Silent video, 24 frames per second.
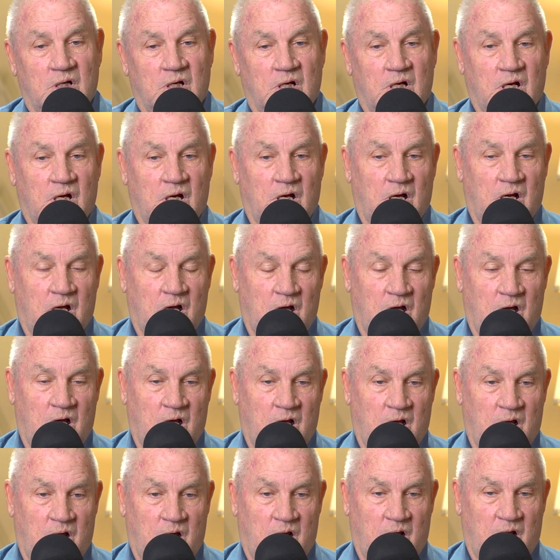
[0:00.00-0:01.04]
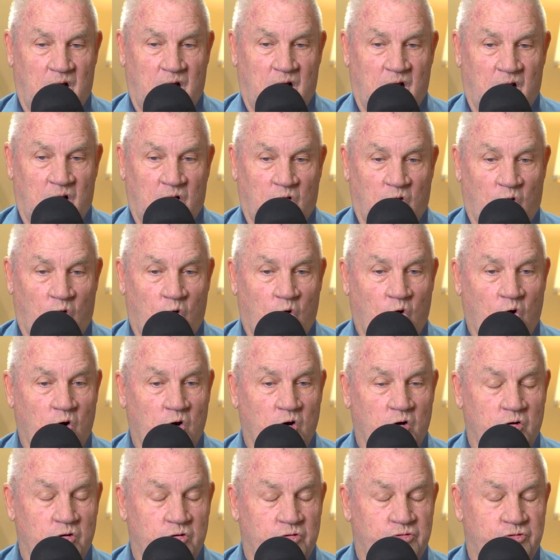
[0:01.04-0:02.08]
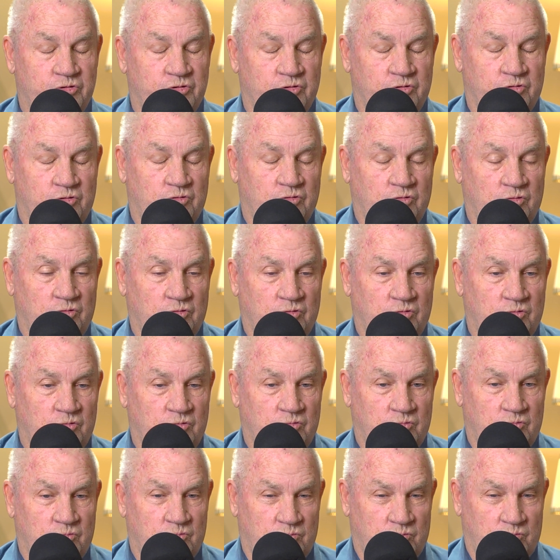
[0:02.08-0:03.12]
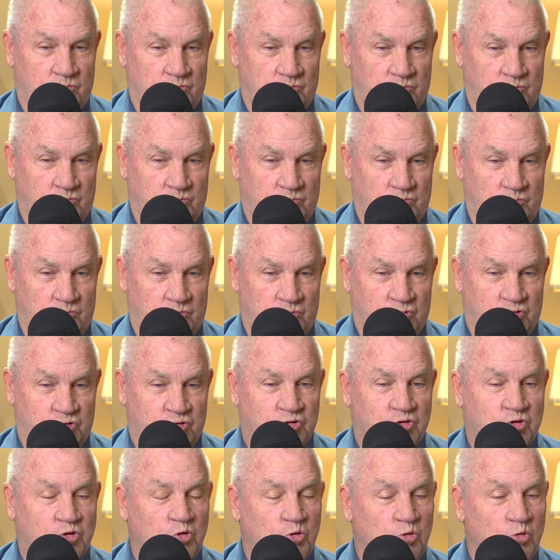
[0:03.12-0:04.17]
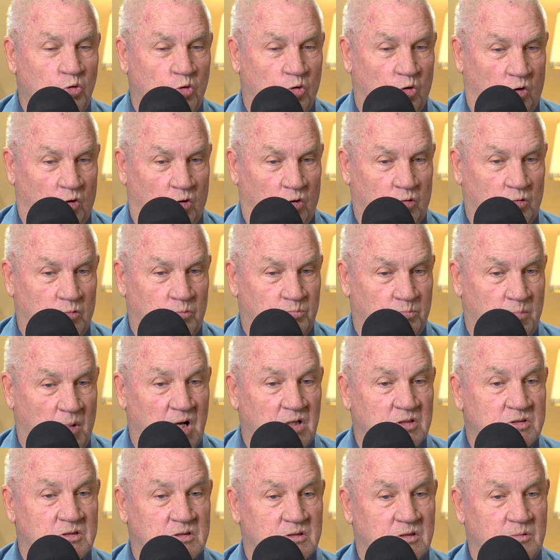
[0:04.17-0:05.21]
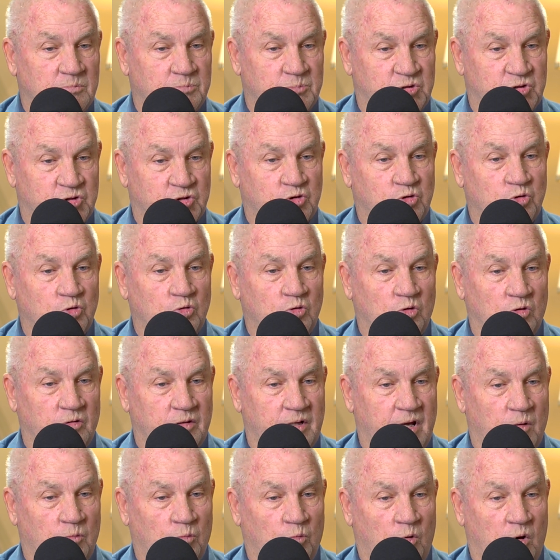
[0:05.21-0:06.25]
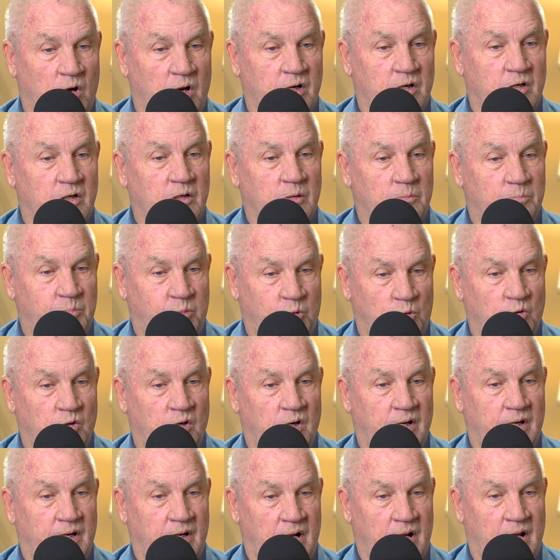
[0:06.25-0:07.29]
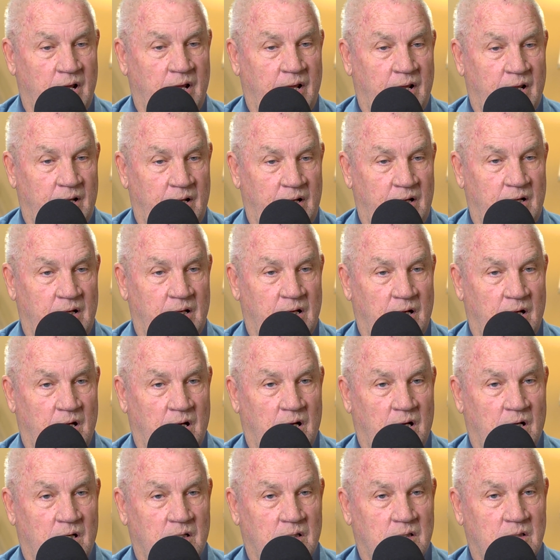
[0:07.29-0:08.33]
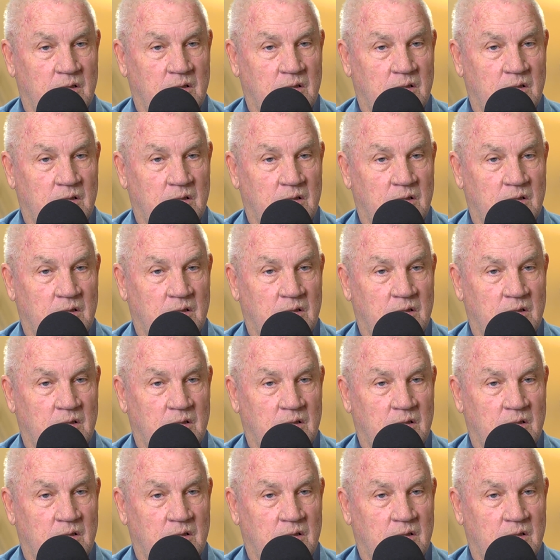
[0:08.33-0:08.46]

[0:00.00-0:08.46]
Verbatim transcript: a, uh, uh, a large school, Muslim school, that wanted to put a uh,